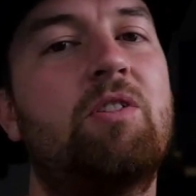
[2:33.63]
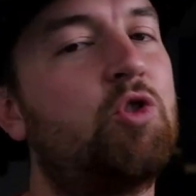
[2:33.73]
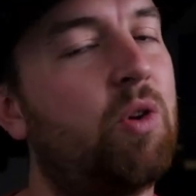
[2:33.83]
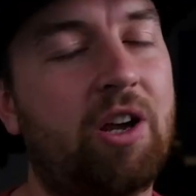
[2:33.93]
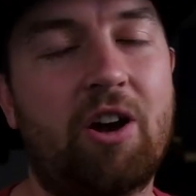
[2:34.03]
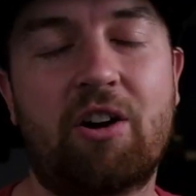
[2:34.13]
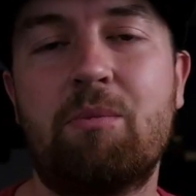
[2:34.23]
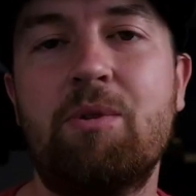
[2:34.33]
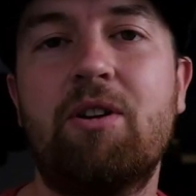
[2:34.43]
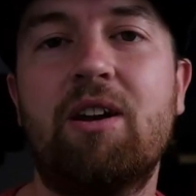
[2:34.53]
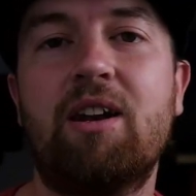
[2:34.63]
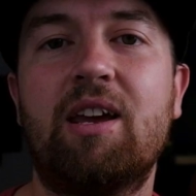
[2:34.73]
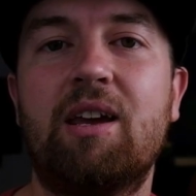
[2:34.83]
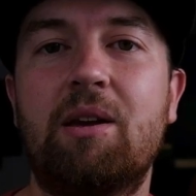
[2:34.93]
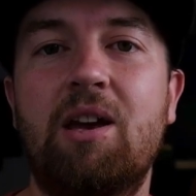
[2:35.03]
joining our
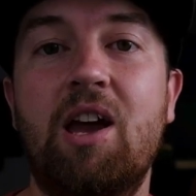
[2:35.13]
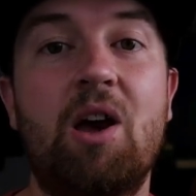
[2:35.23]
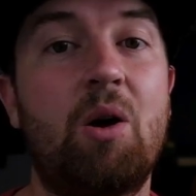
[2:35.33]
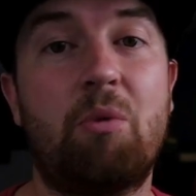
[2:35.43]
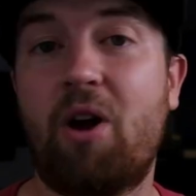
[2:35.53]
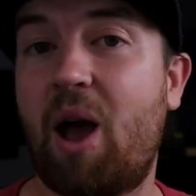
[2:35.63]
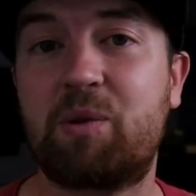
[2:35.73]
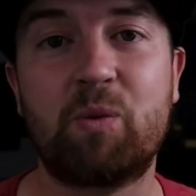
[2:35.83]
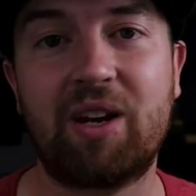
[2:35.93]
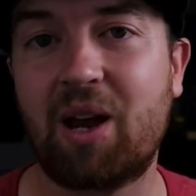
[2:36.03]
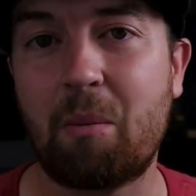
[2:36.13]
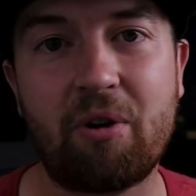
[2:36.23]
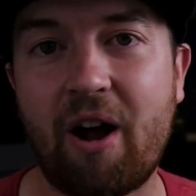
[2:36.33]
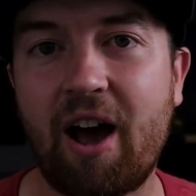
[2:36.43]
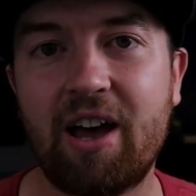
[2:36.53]
community, perhaps winning a
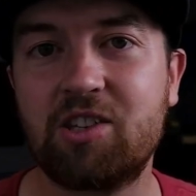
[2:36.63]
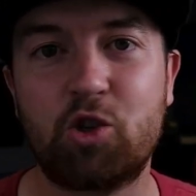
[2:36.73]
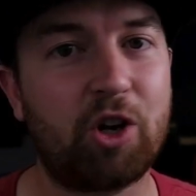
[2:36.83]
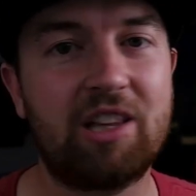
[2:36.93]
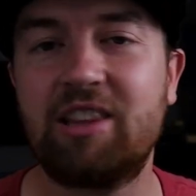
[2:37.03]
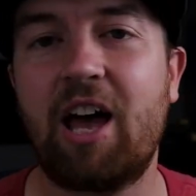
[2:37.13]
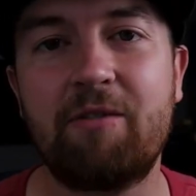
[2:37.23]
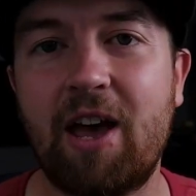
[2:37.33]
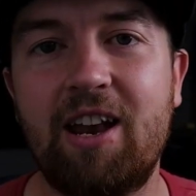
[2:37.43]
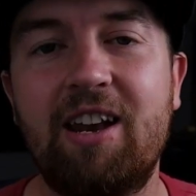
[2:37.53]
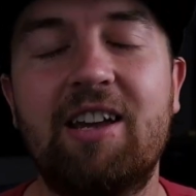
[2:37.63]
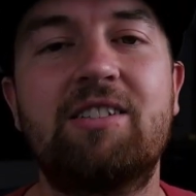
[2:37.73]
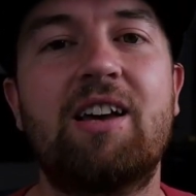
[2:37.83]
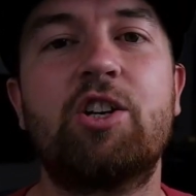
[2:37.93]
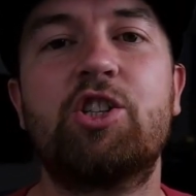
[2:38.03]
prize during a live editing
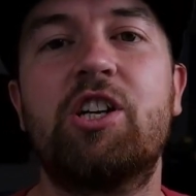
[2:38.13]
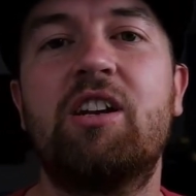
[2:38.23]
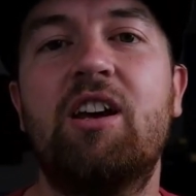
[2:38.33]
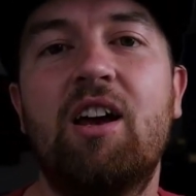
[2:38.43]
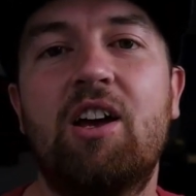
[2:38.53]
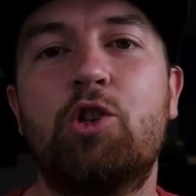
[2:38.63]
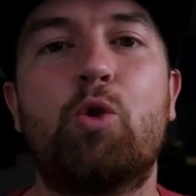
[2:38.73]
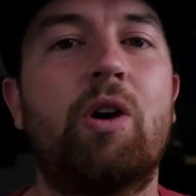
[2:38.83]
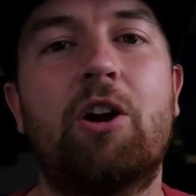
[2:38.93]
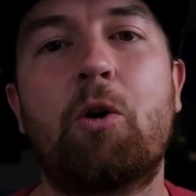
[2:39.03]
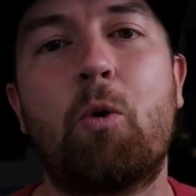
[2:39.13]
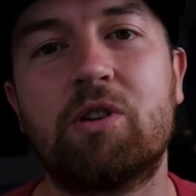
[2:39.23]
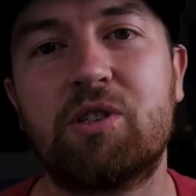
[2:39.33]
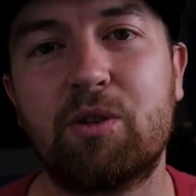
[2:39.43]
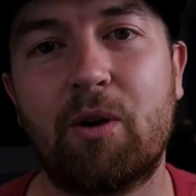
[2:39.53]
session, join our
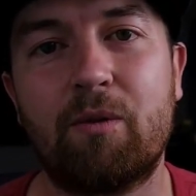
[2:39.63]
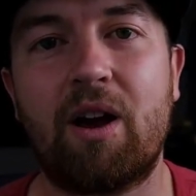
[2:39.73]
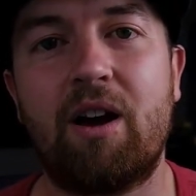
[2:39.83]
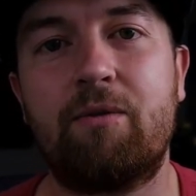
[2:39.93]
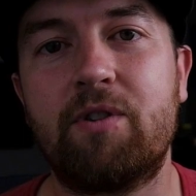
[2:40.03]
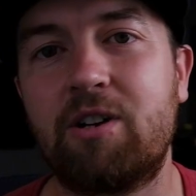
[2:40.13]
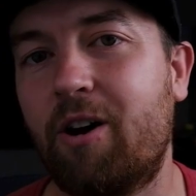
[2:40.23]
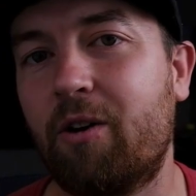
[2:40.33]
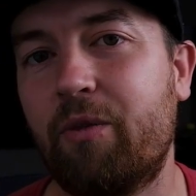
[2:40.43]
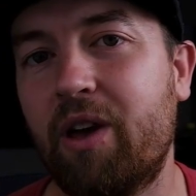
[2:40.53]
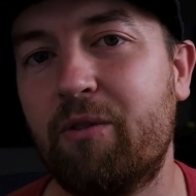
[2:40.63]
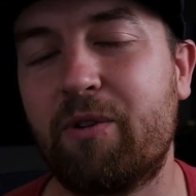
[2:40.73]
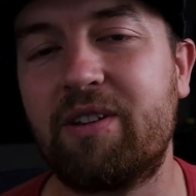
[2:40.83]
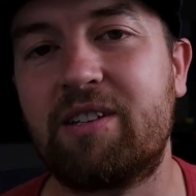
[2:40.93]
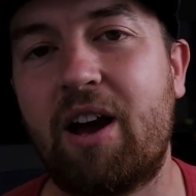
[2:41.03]
courses over at
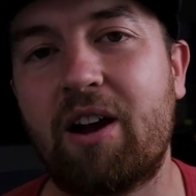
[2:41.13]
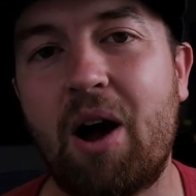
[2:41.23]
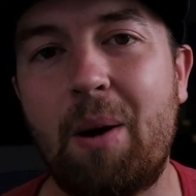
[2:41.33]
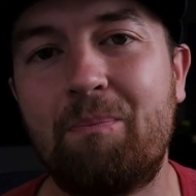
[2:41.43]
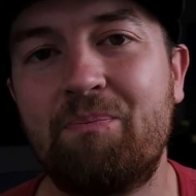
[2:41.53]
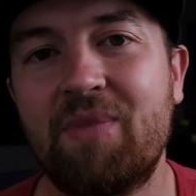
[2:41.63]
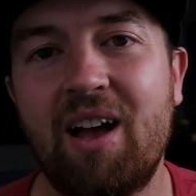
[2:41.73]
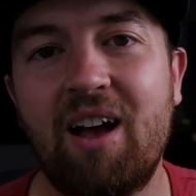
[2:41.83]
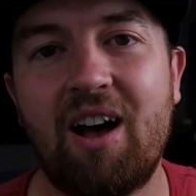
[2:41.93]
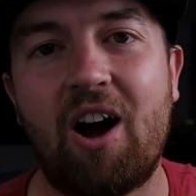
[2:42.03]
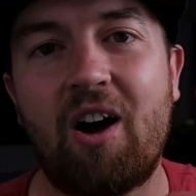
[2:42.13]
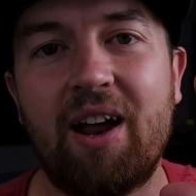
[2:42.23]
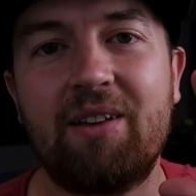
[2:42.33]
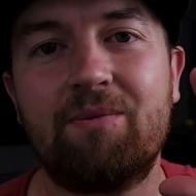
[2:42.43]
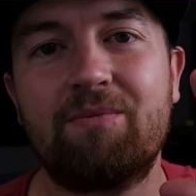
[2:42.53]
photographyandfriends.com. All
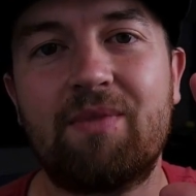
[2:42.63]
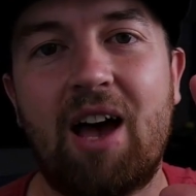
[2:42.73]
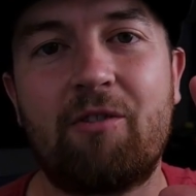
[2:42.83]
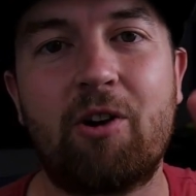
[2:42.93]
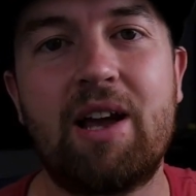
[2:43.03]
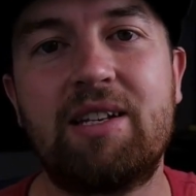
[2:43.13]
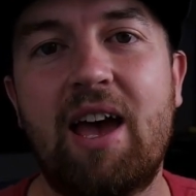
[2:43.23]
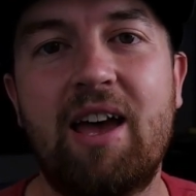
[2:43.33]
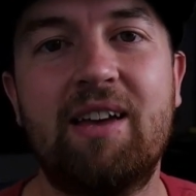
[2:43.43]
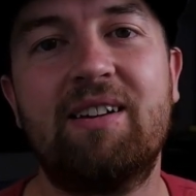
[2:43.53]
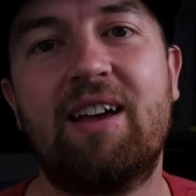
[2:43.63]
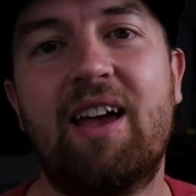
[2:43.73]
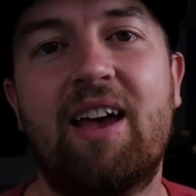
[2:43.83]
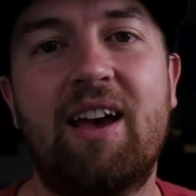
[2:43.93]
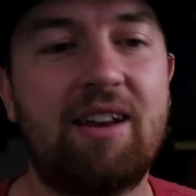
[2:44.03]
right, have a great day
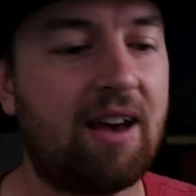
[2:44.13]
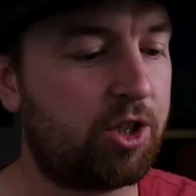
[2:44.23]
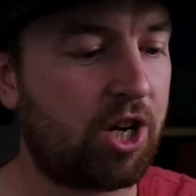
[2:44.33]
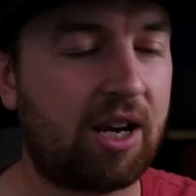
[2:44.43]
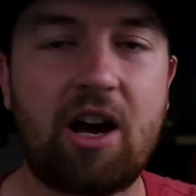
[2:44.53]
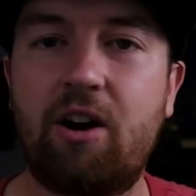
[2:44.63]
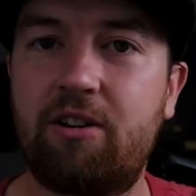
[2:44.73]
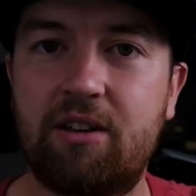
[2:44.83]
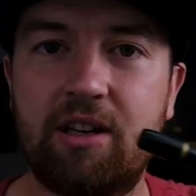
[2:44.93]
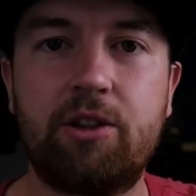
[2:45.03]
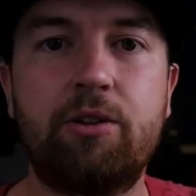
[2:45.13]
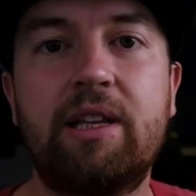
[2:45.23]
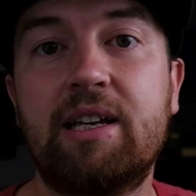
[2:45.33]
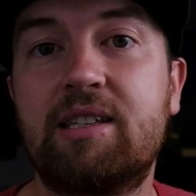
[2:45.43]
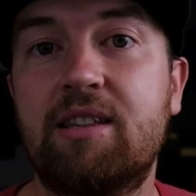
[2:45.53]
and uh, check it out. I'll include
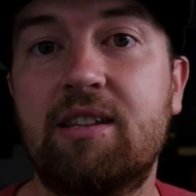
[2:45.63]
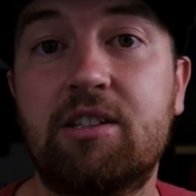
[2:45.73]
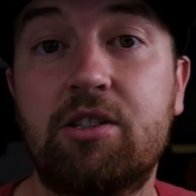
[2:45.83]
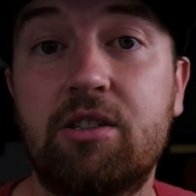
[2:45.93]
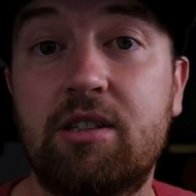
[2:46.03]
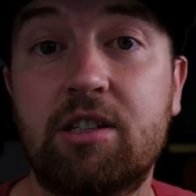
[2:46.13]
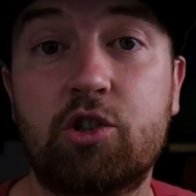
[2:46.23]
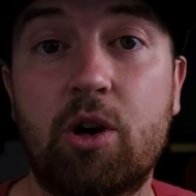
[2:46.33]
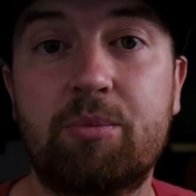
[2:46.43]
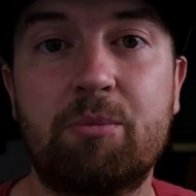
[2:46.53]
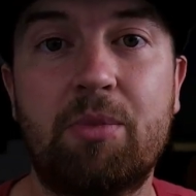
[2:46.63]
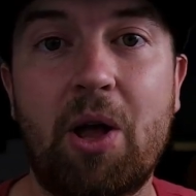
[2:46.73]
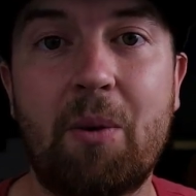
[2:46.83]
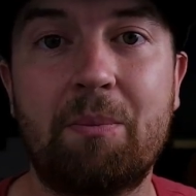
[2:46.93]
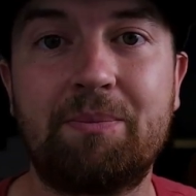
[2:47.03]
links in the description
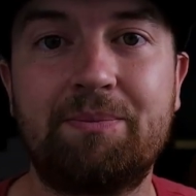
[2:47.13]
below.